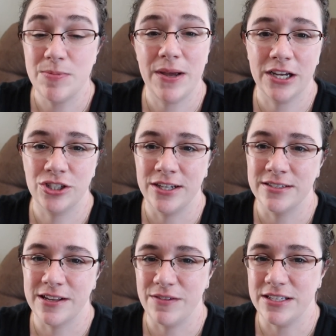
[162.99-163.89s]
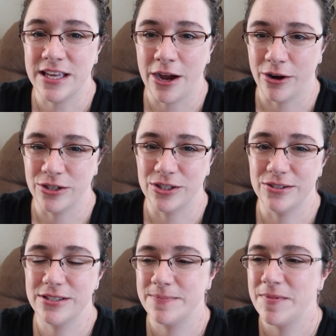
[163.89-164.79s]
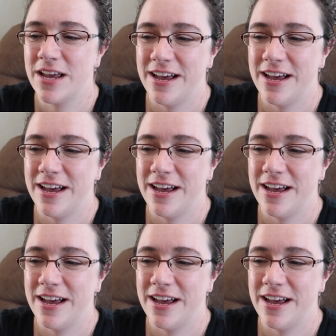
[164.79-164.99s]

depictions of these characters.